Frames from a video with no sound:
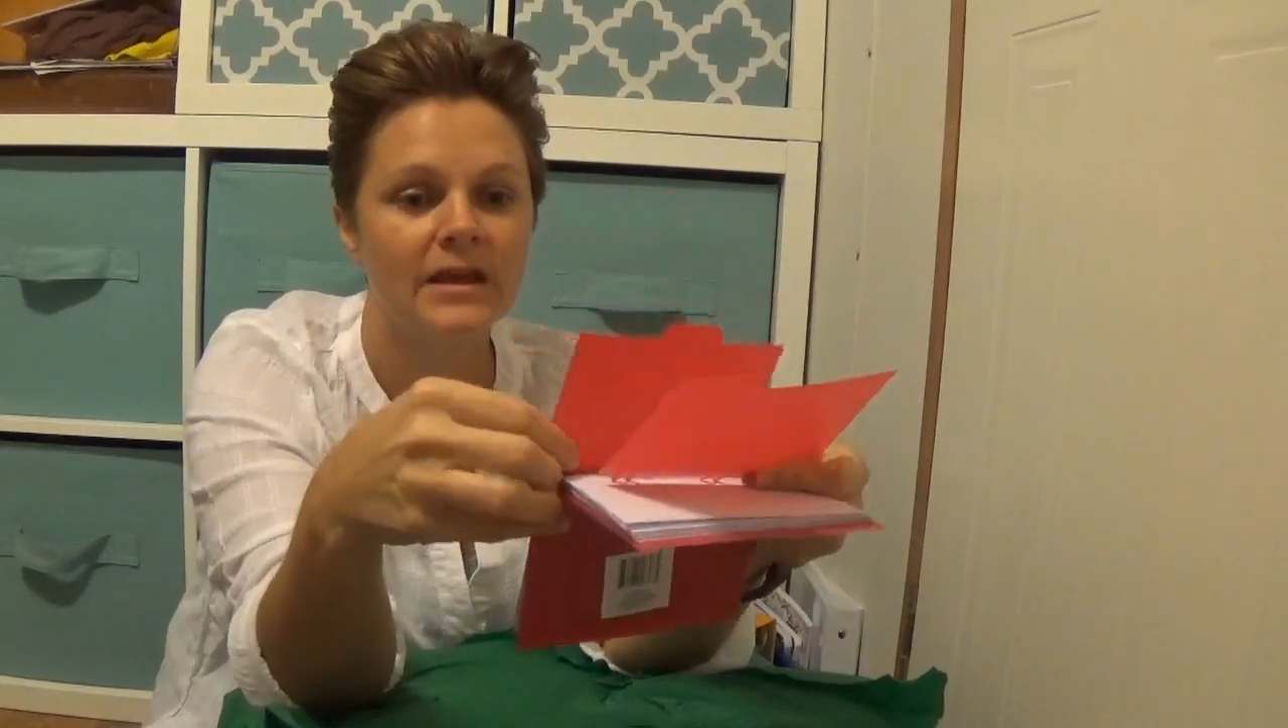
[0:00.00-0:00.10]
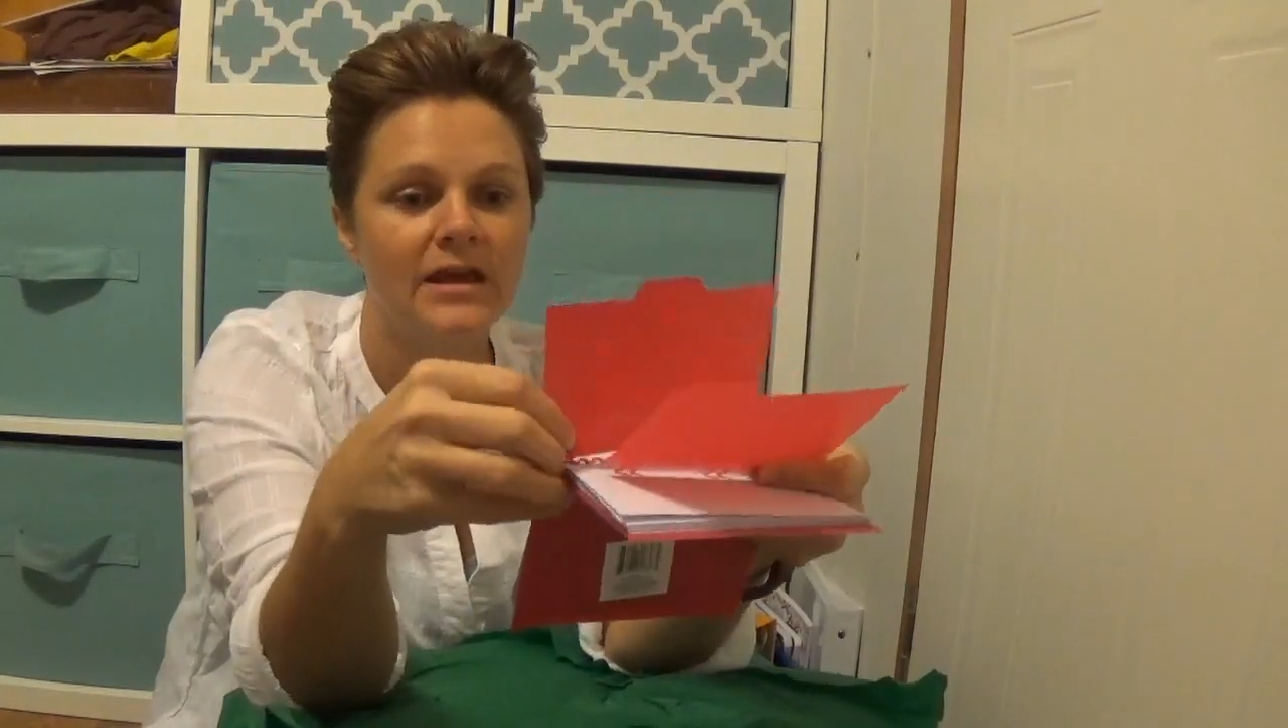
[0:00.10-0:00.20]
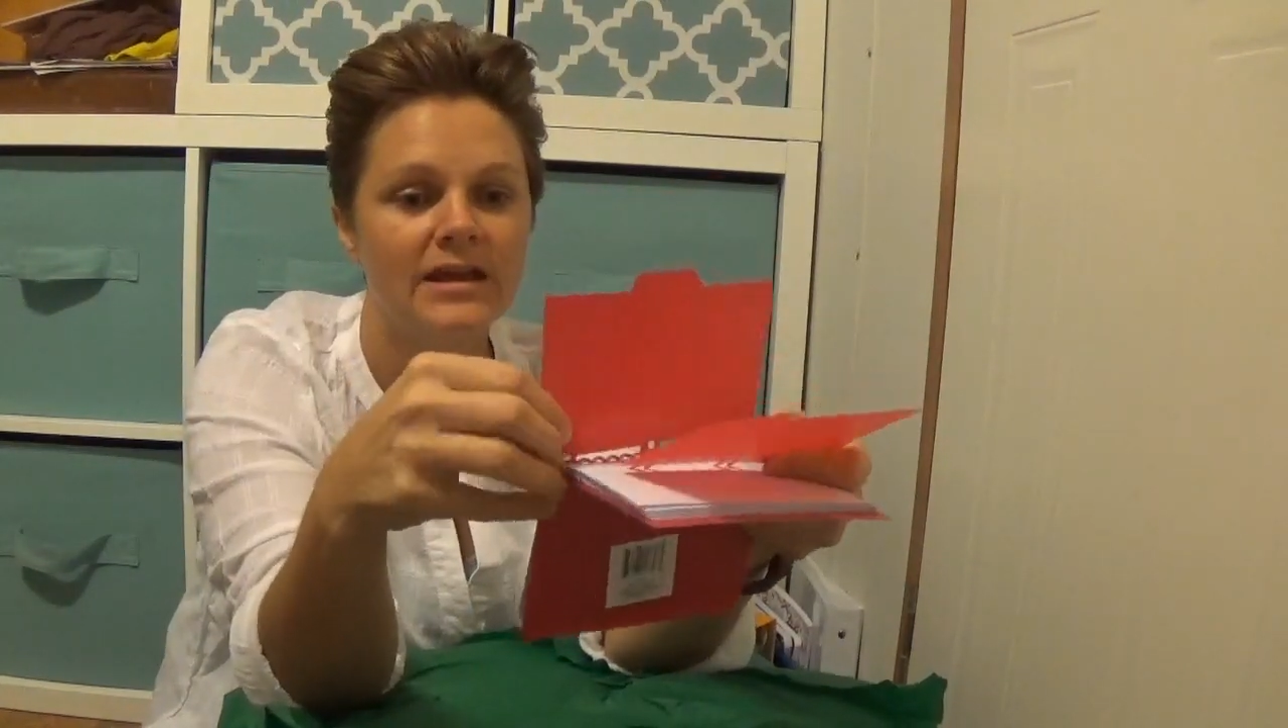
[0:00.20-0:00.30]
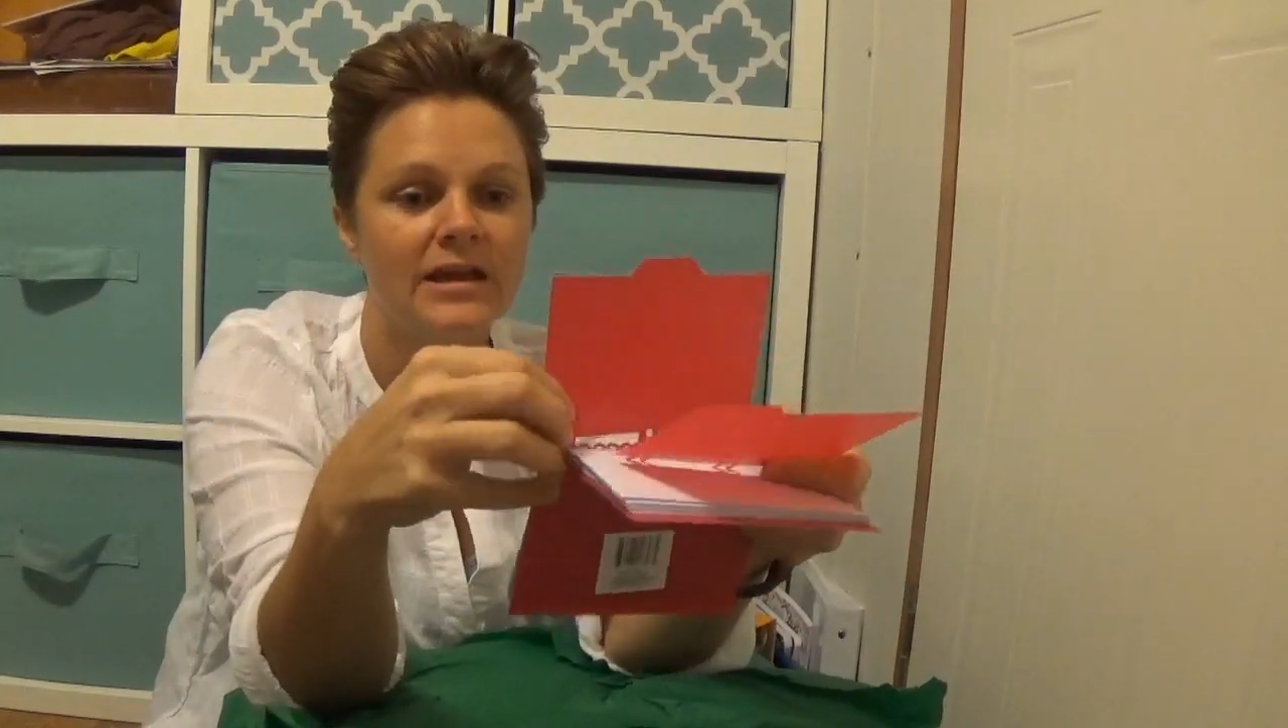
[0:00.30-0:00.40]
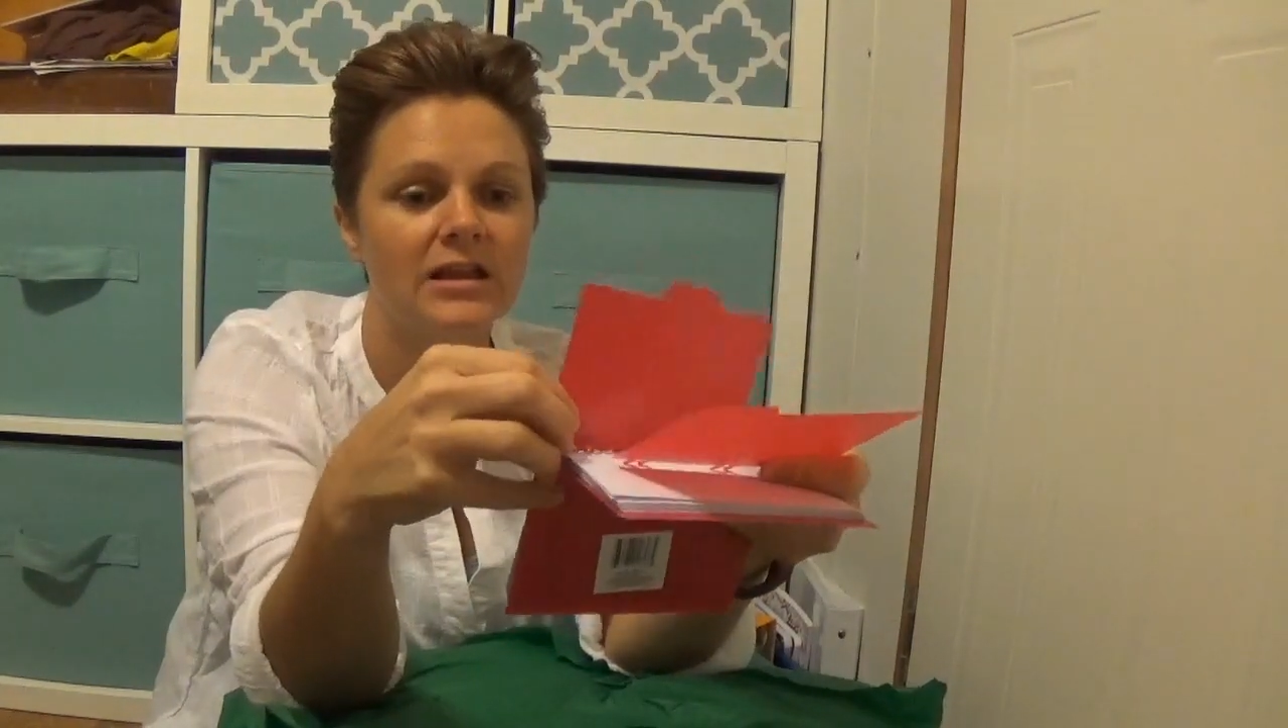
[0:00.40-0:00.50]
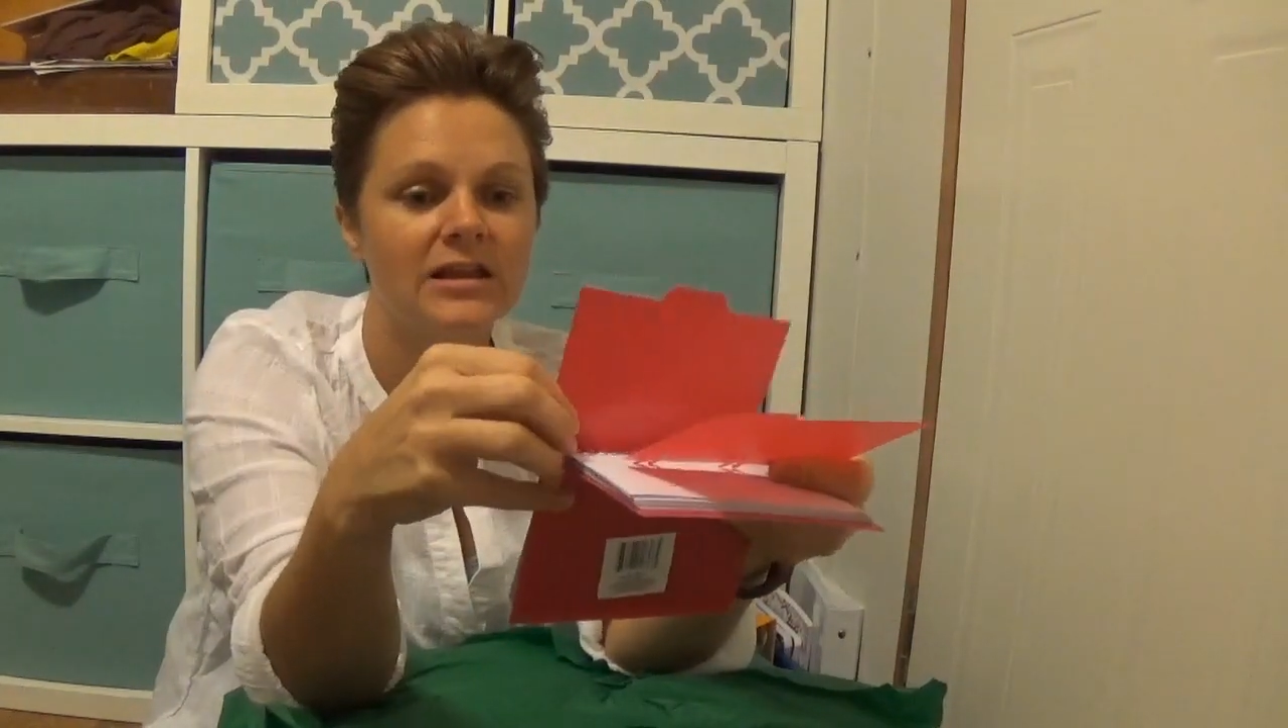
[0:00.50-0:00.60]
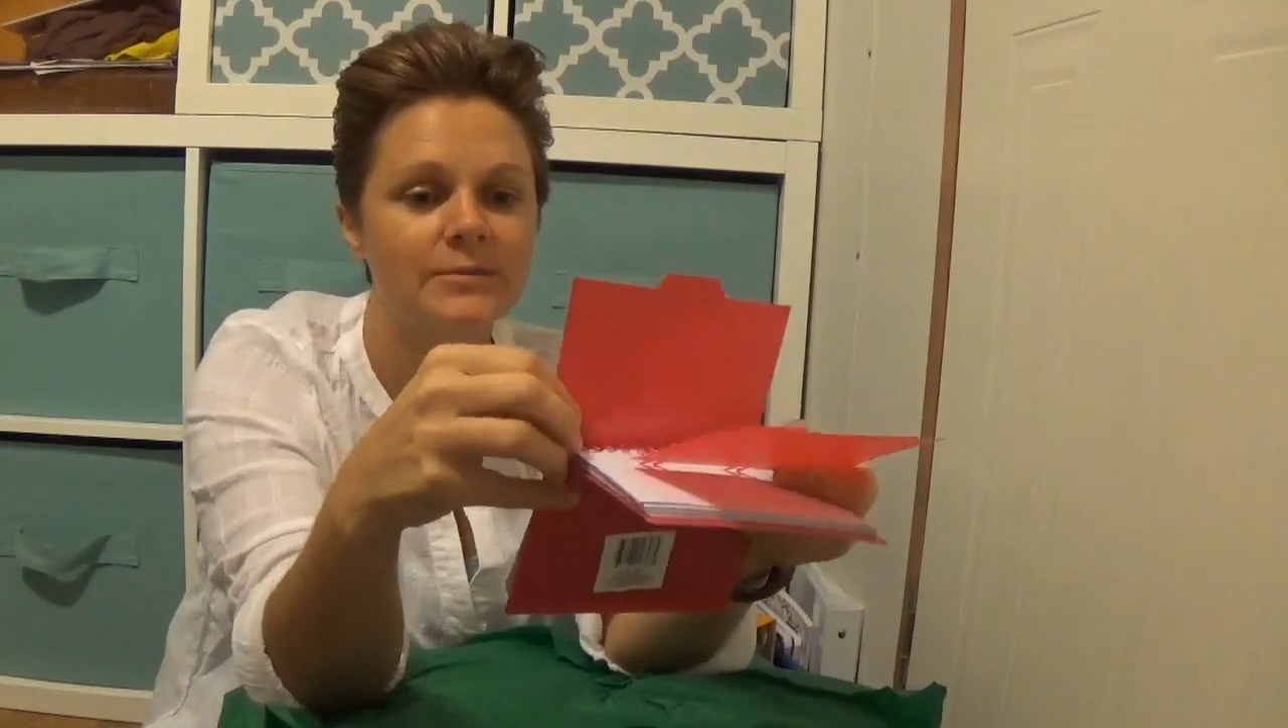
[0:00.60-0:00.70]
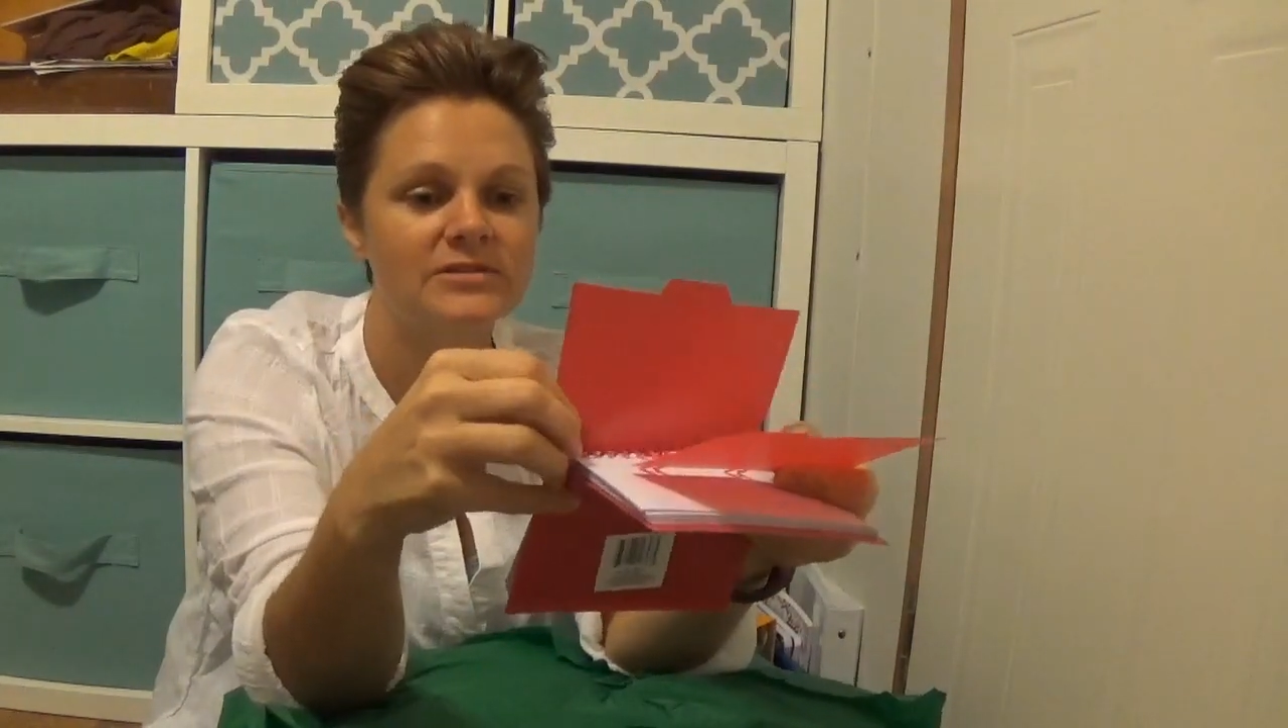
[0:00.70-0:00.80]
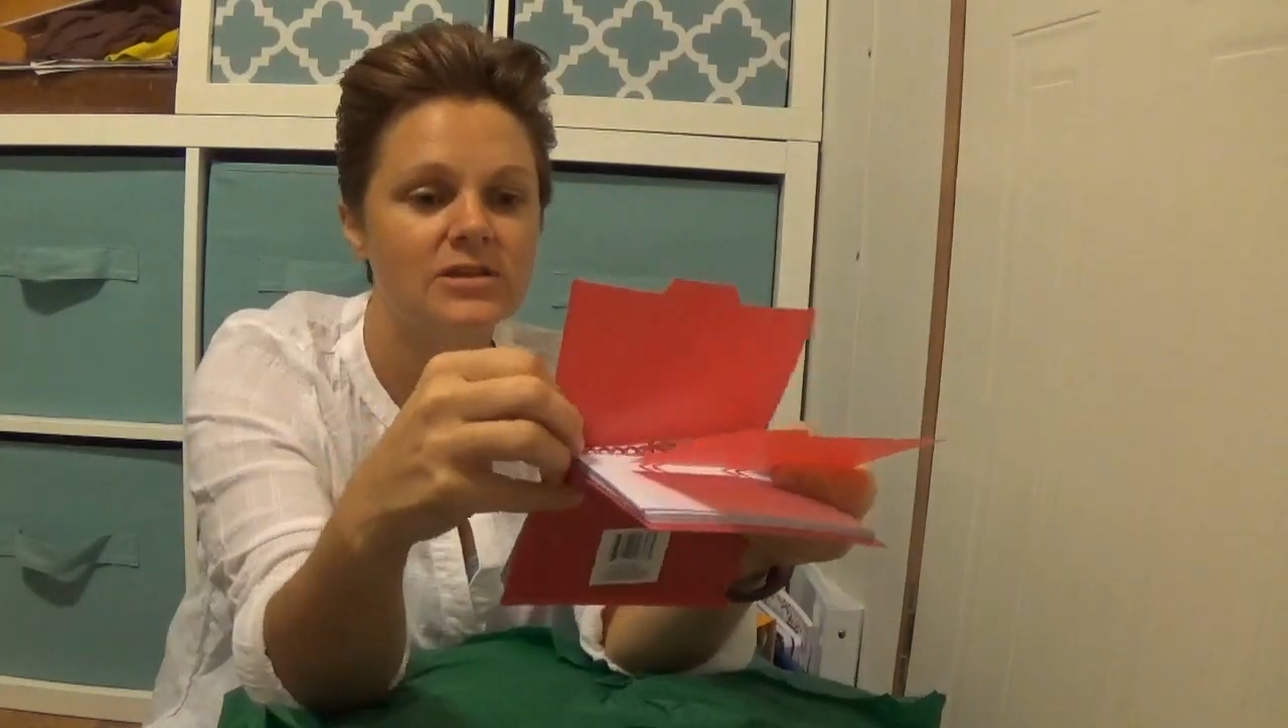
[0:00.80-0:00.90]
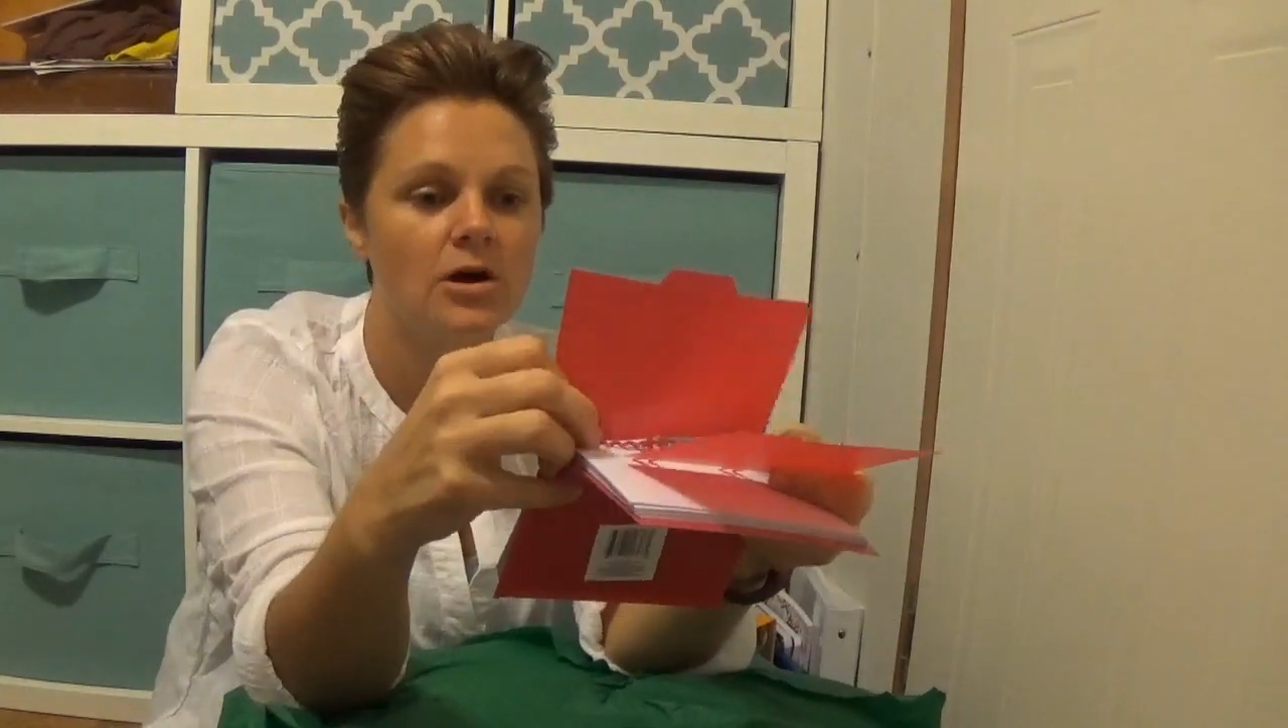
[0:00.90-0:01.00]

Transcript: and it clips